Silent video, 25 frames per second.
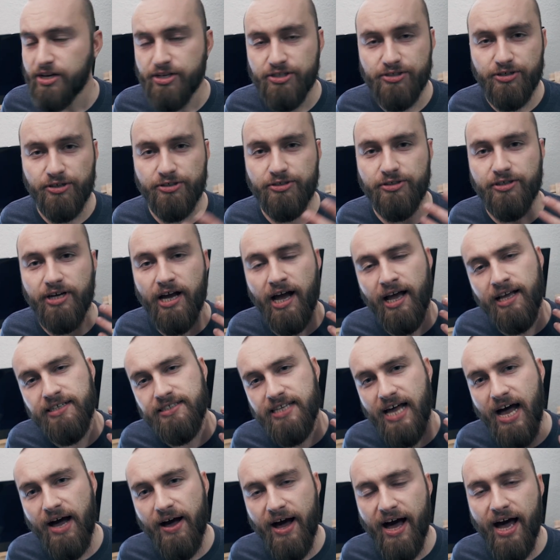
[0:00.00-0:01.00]
show you
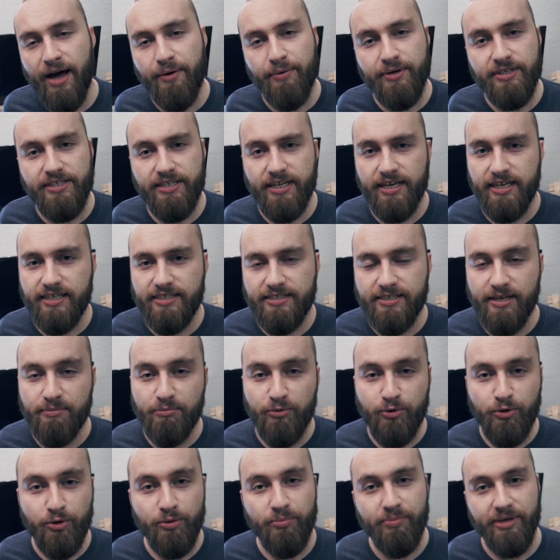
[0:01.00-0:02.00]
guys how I would take
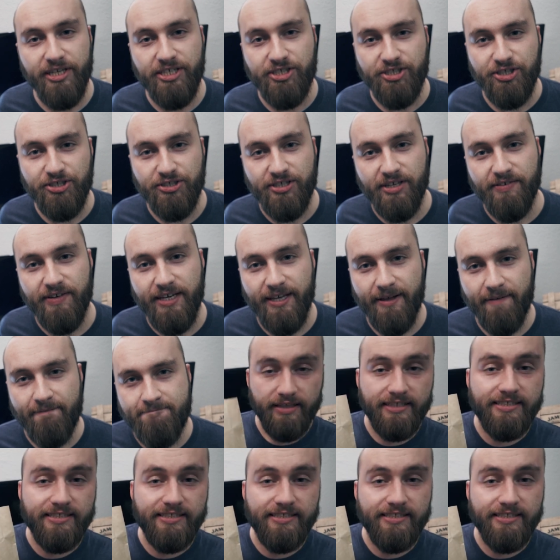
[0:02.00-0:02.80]
some cool pictures of it.